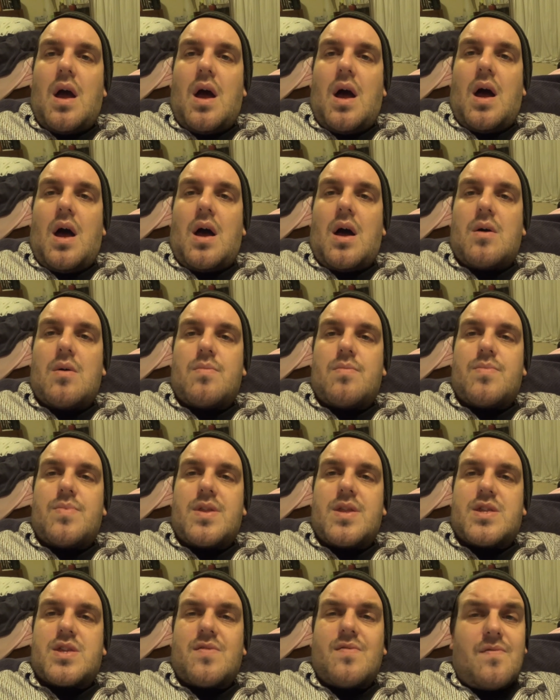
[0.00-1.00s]
Um,
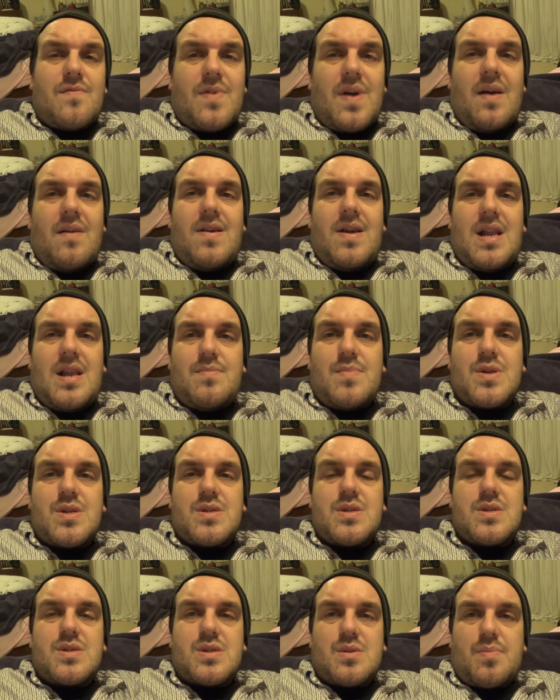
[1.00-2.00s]
it's a very
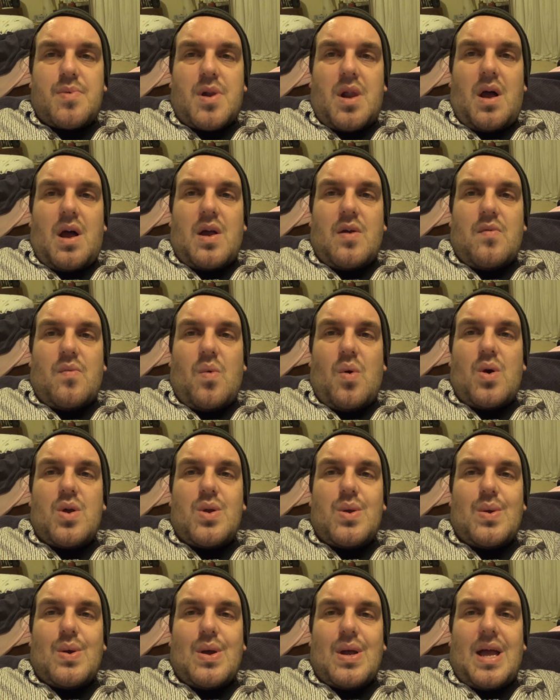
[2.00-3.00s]
limited supply of what
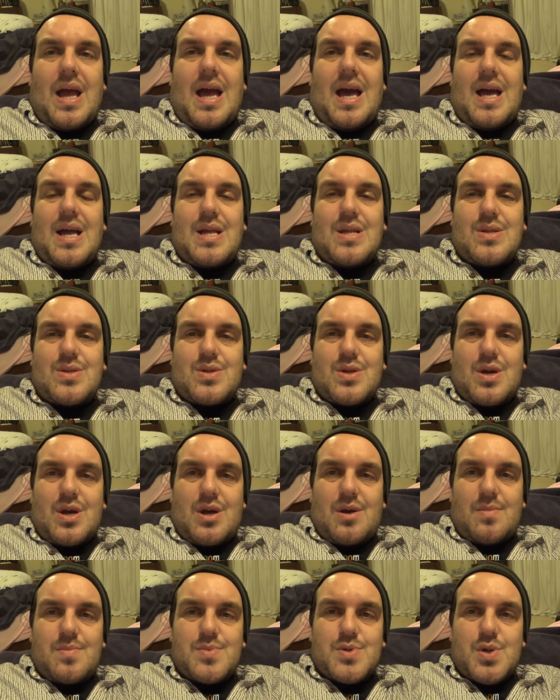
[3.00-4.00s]
you can get in
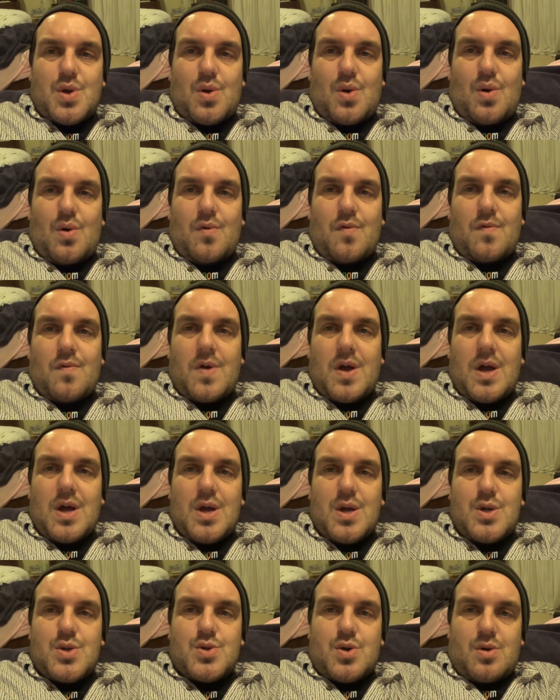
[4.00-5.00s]
terms of
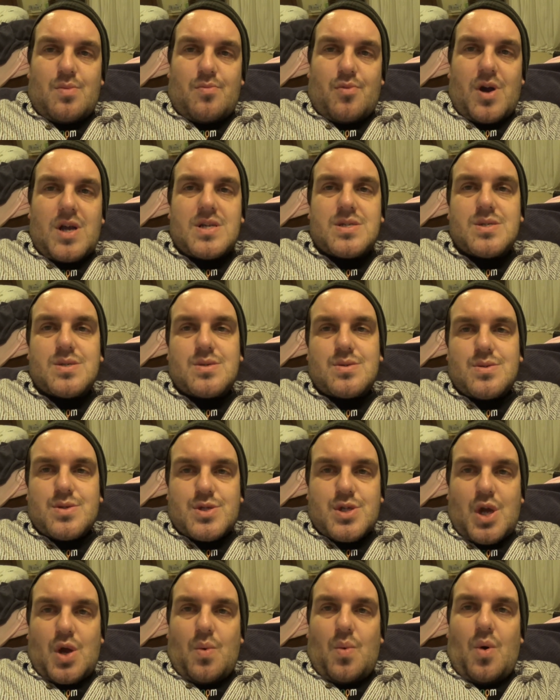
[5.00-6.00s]
joint braces and
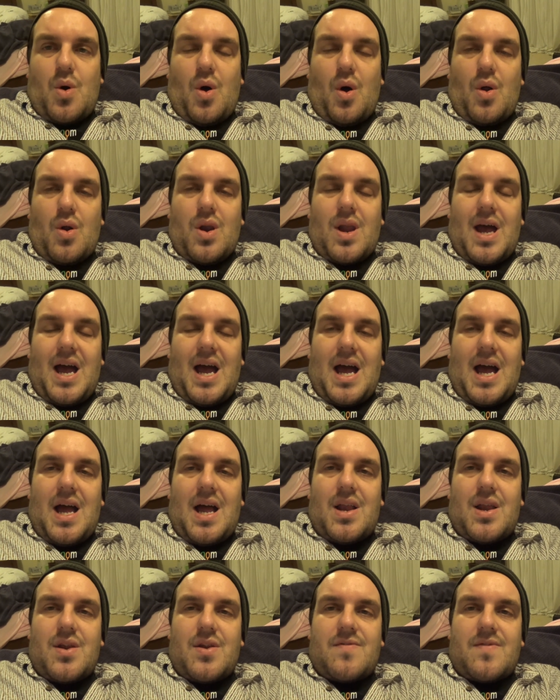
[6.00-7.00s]
so on,
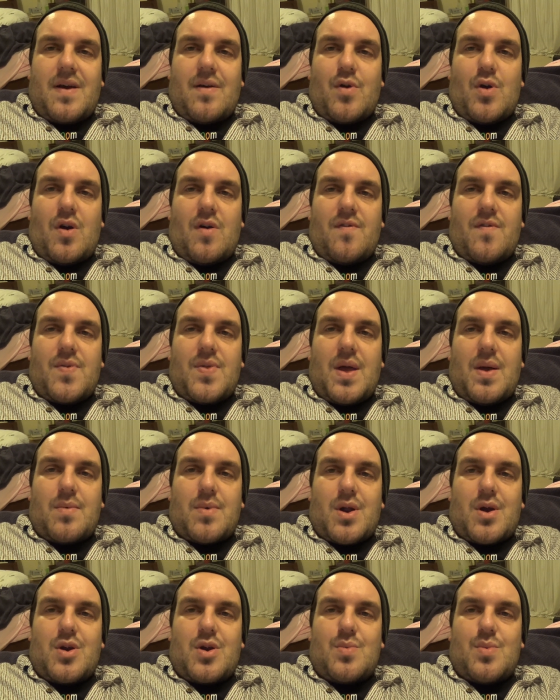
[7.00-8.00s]
and very often they
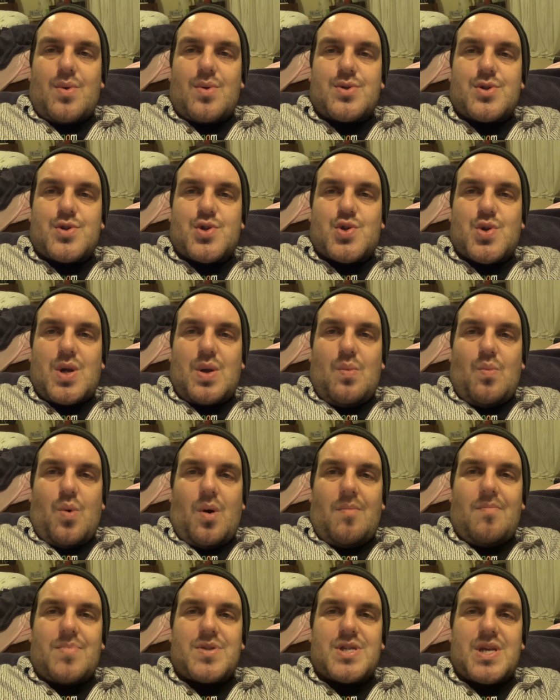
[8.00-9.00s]
will only want to treat
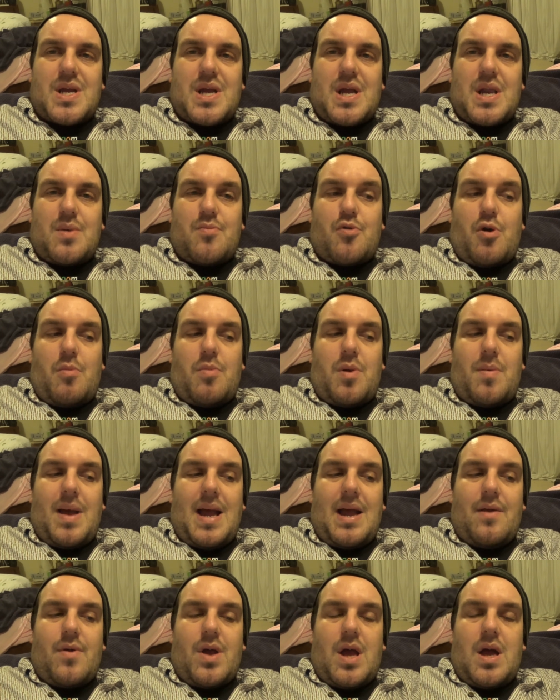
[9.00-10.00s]
one particular problem
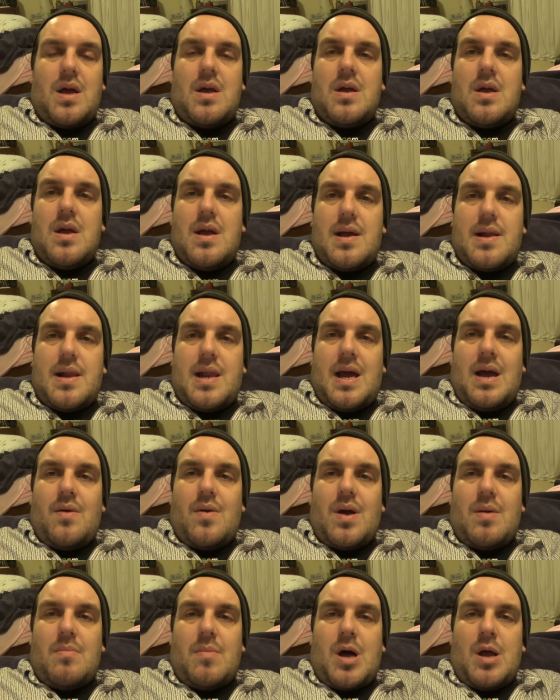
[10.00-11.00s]
area. Now,
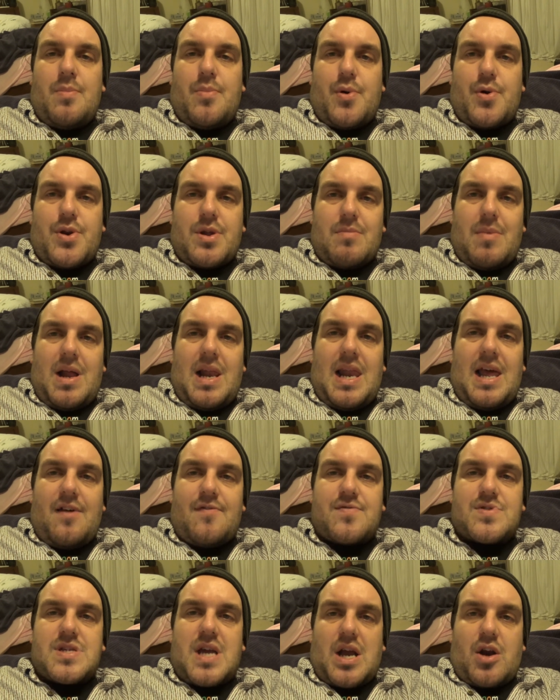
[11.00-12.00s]
in my body, my
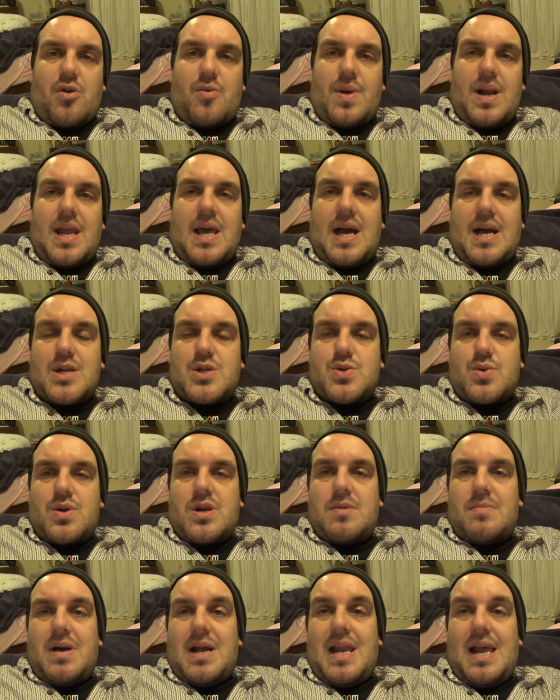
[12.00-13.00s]
left sacroiliac
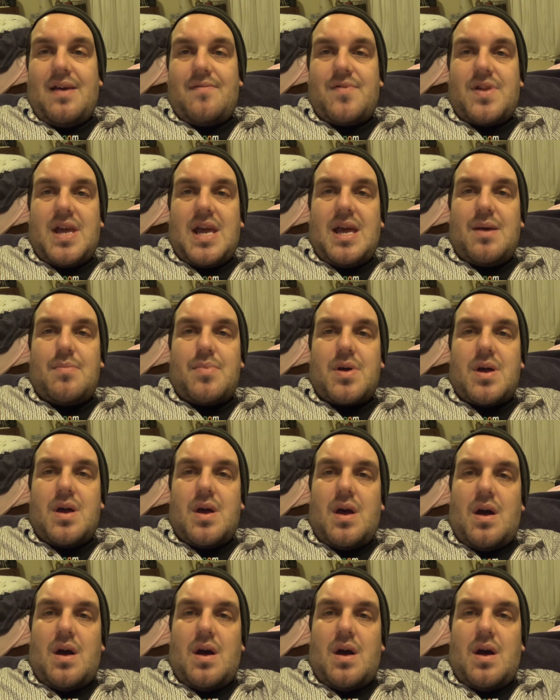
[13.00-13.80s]
joint and my left hip